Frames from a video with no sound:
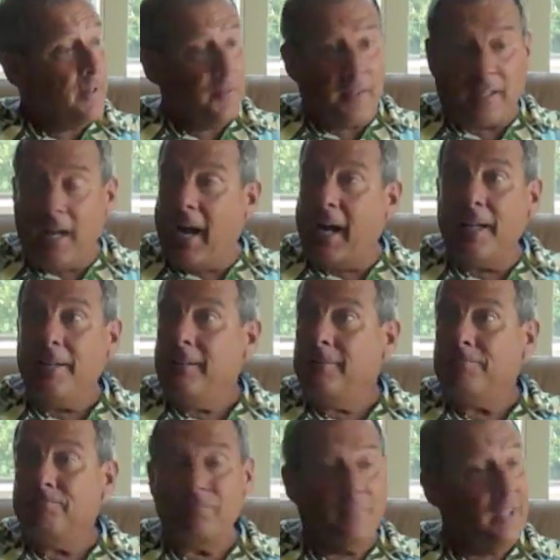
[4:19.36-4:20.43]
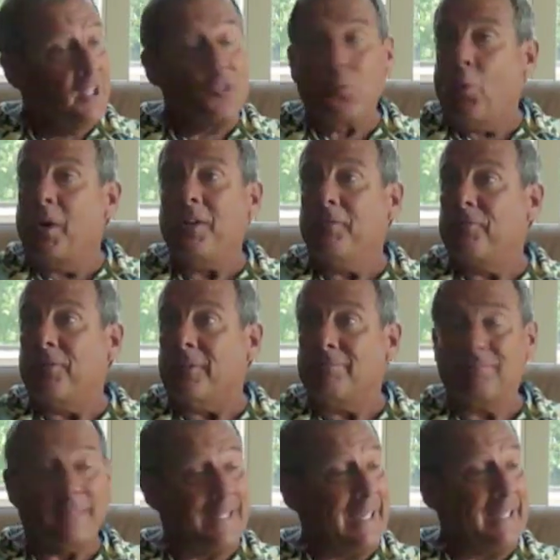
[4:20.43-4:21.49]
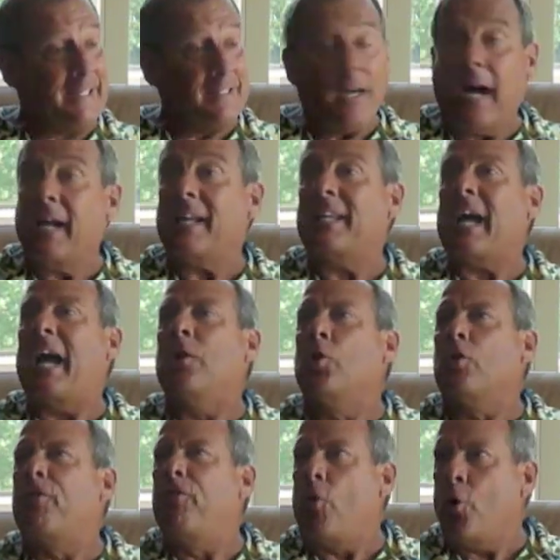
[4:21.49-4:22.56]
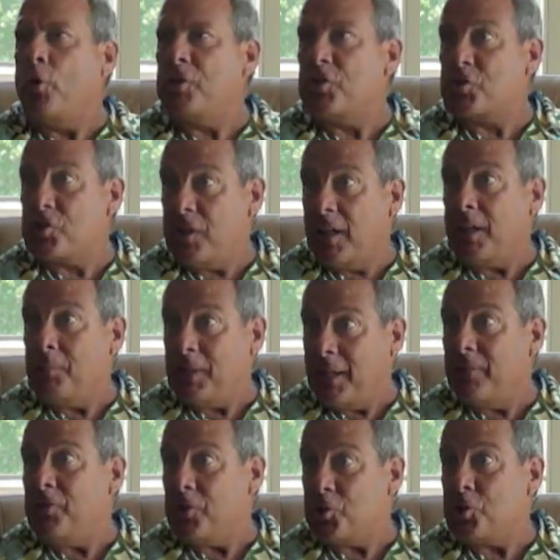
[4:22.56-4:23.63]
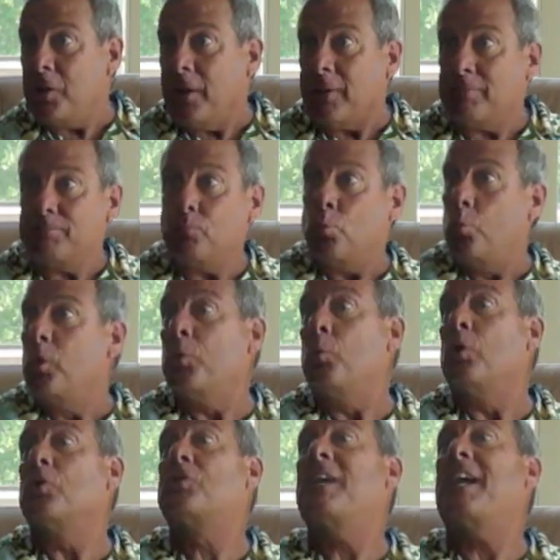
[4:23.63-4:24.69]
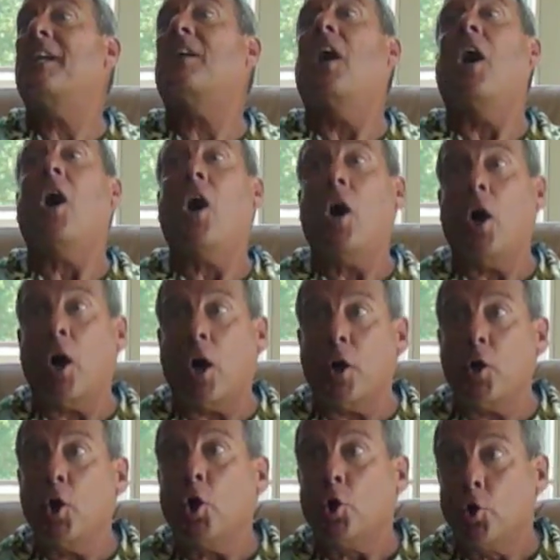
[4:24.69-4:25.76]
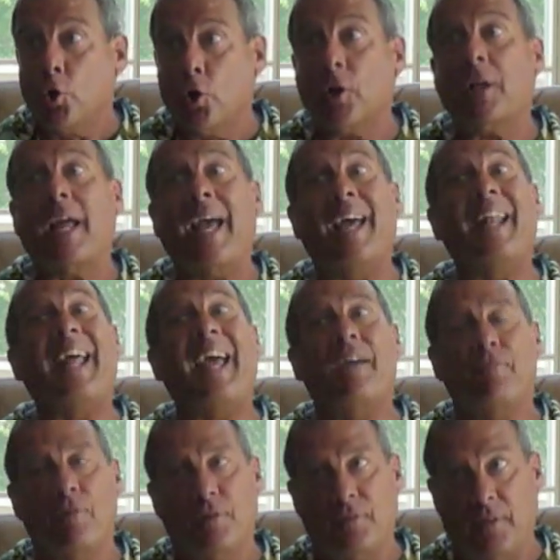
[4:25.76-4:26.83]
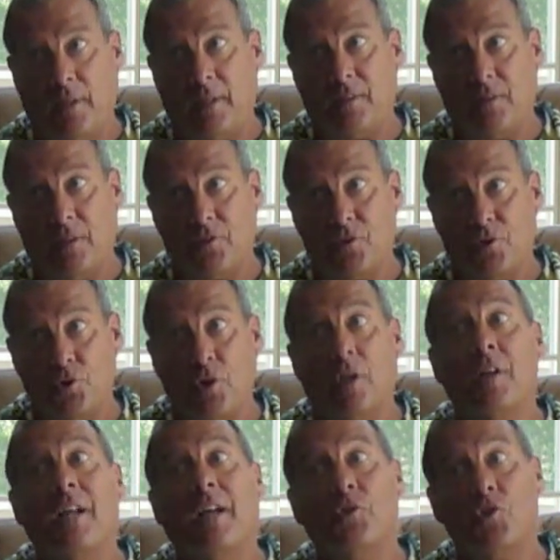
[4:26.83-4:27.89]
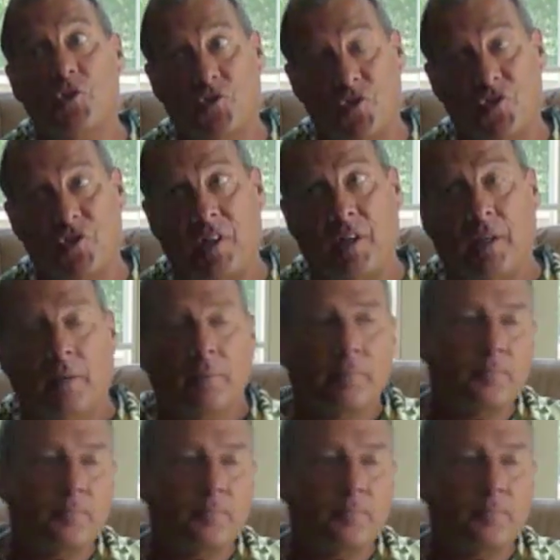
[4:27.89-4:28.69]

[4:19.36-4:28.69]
The guy is wonderful. I look forward to seeing him again this year. We will take a hard look at everything he does this year, not just his eating.